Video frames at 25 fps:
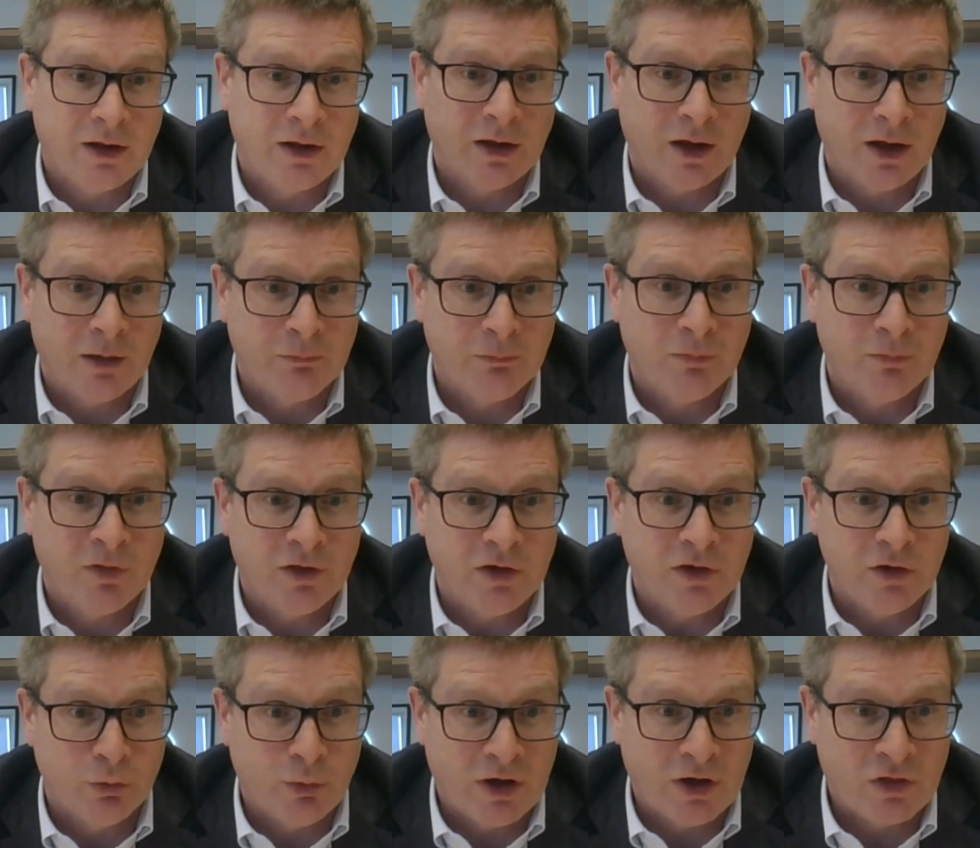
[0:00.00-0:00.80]
the
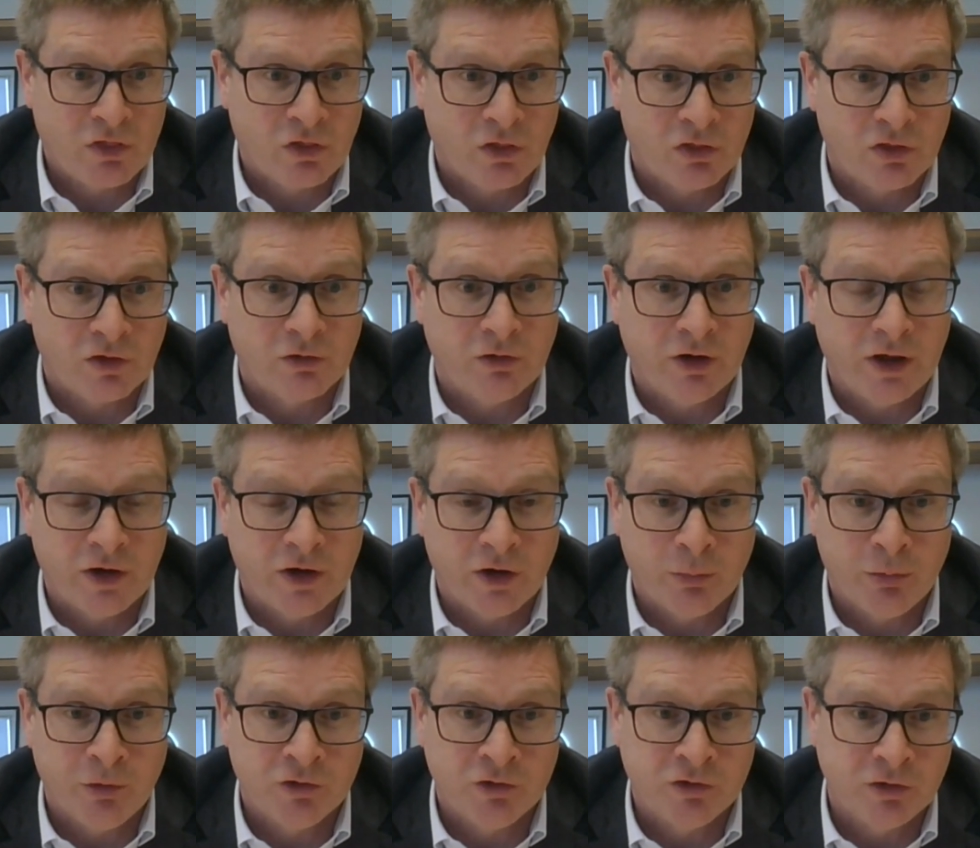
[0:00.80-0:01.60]
US is a great
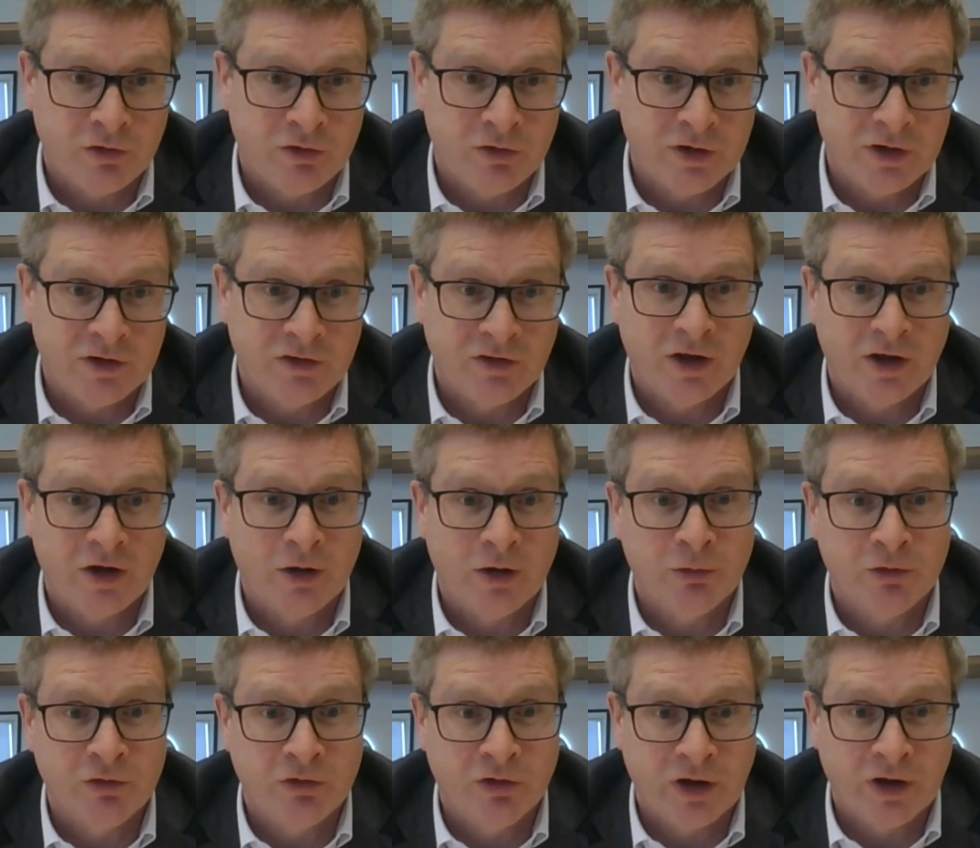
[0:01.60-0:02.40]
opportunity to get
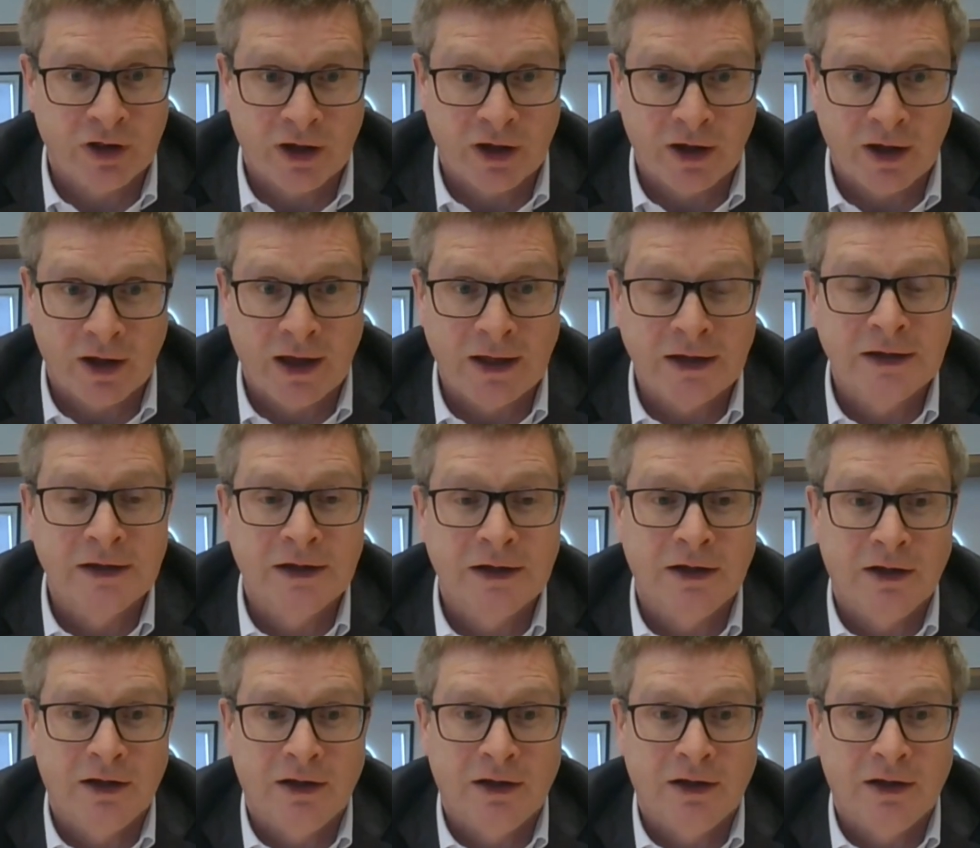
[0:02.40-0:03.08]
up and running again.